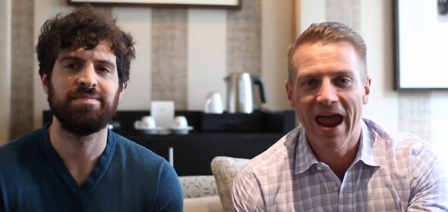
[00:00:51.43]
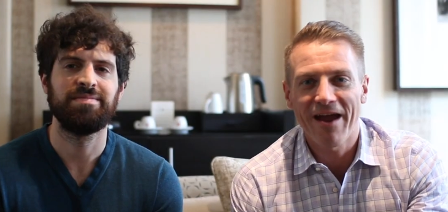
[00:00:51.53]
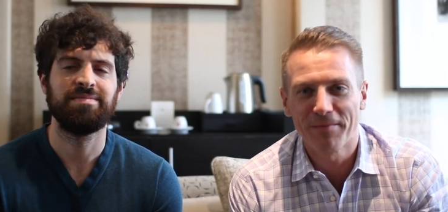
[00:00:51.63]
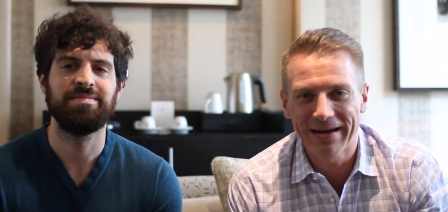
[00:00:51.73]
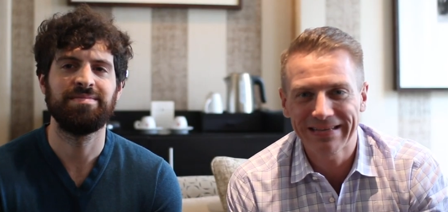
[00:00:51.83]
Speaker 1: Hey
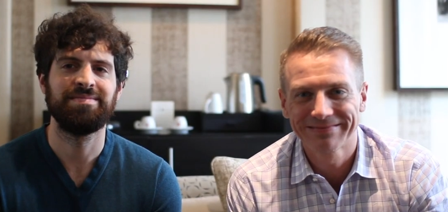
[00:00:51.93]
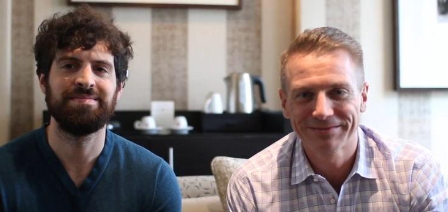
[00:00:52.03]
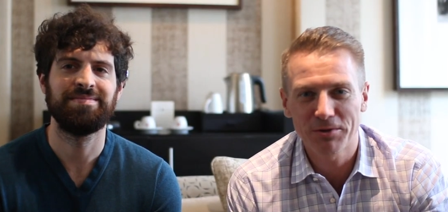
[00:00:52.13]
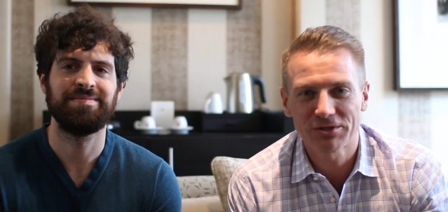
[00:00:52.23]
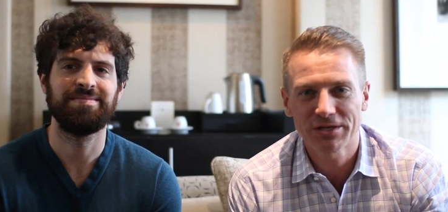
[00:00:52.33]
everybody,
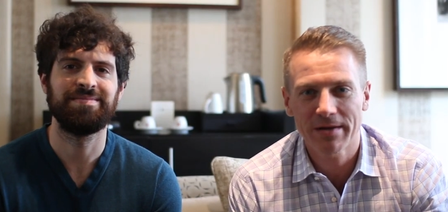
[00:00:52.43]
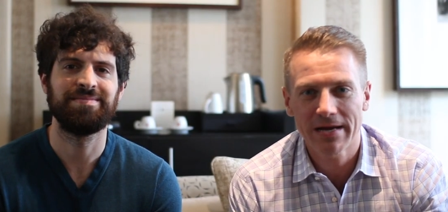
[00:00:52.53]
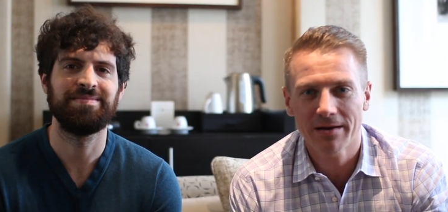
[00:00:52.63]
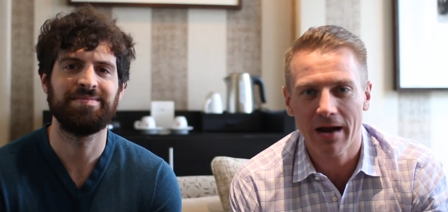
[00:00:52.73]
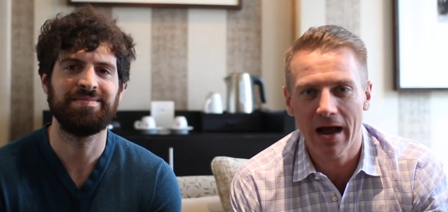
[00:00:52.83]
Coach Jimmy
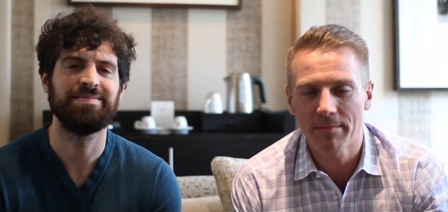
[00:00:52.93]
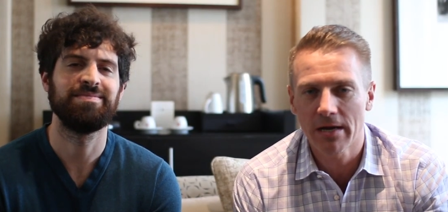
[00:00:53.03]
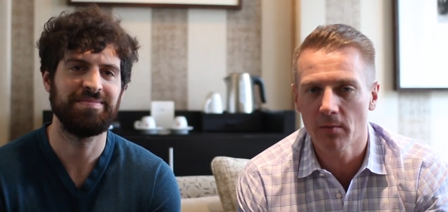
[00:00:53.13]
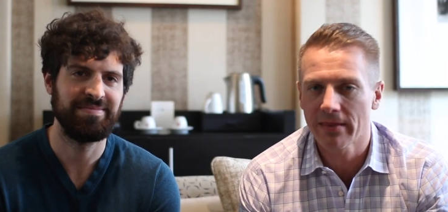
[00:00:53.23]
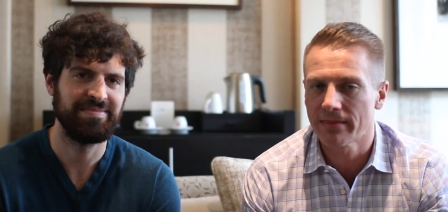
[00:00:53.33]
here. I'm
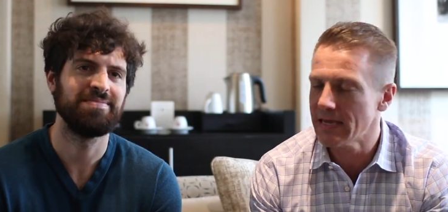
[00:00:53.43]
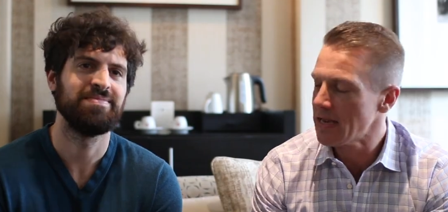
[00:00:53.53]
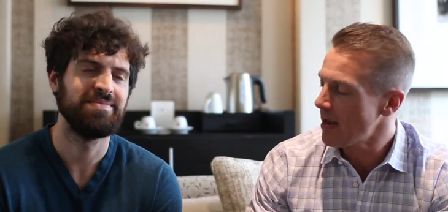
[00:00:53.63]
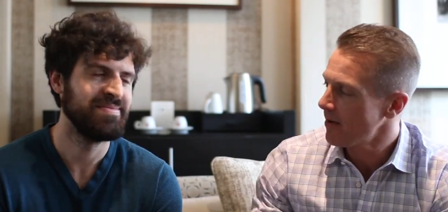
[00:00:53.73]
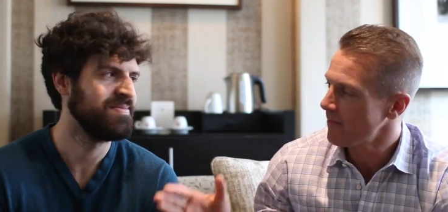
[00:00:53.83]
here with
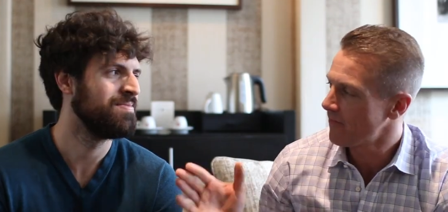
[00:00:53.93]
the